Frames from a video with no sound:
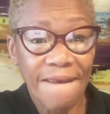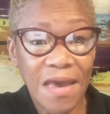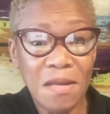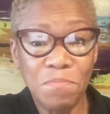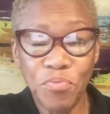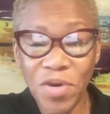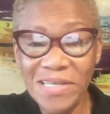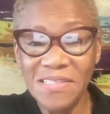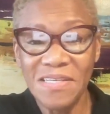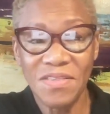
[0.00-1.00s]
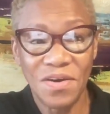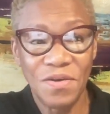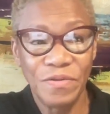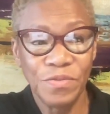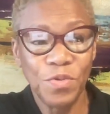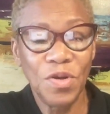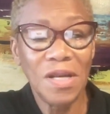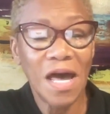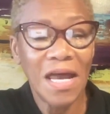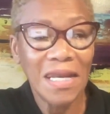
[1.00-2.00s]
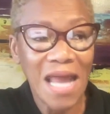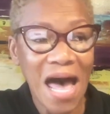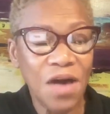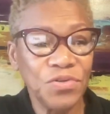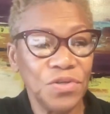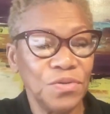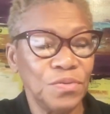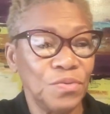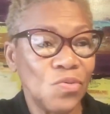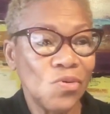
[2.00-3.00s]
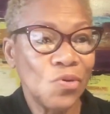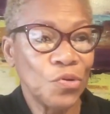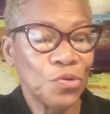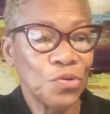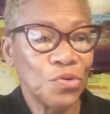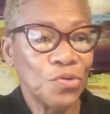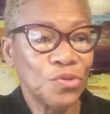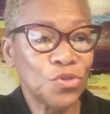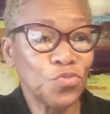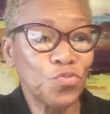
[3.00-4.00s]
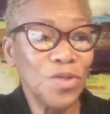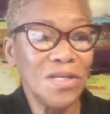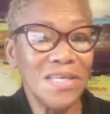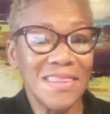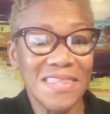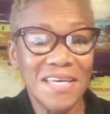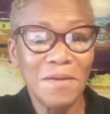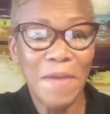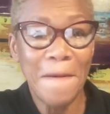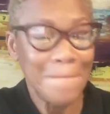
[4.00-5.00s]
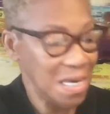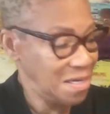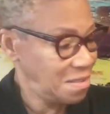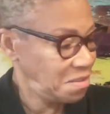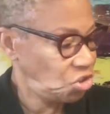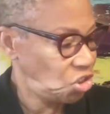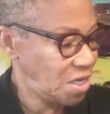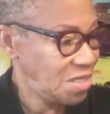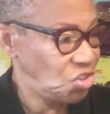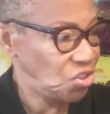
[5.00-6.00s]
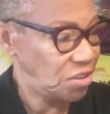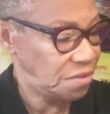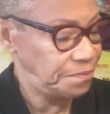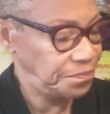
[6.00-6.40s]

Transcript: and embracing those will allow you to really think about making the changes.